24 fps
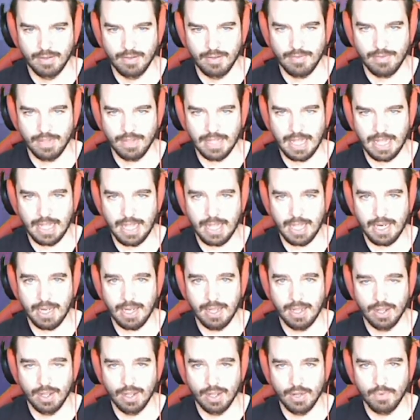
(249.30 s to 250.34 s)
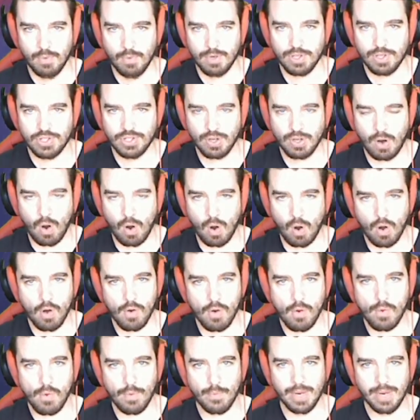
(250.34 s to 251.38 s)
Valade. We're so.
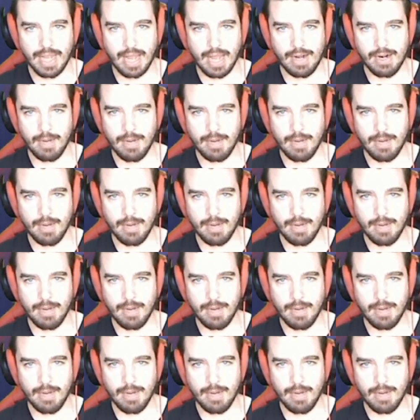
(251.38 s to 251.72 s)
Oh, we got an